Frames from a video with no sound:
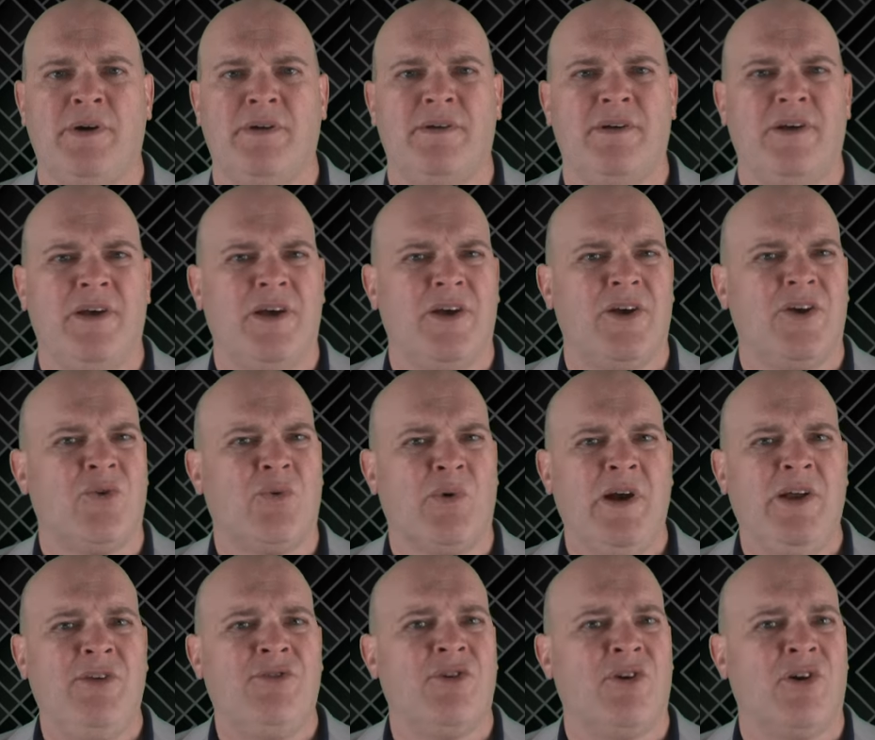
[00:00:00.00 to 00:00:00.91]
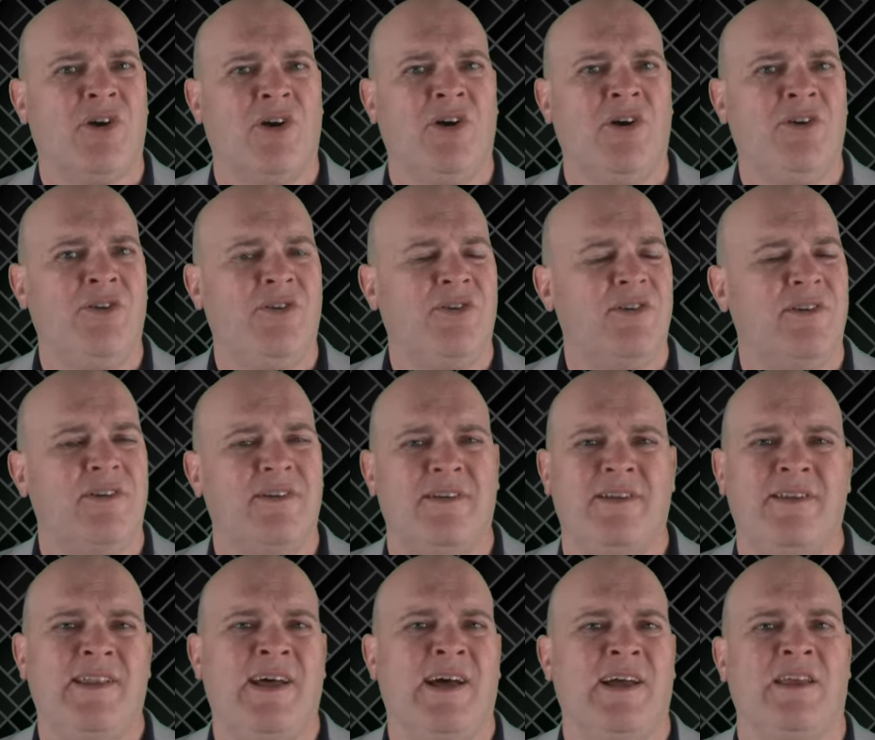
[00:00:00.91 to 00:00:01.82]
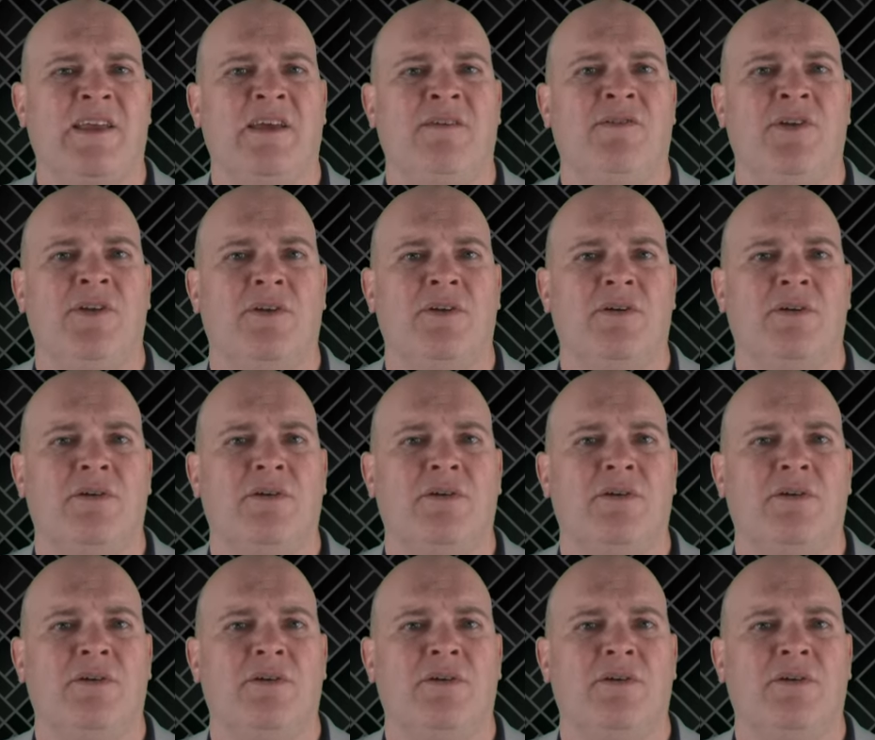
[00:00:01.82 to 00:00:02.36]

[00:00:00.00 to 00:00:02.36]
but grades are earned, not given.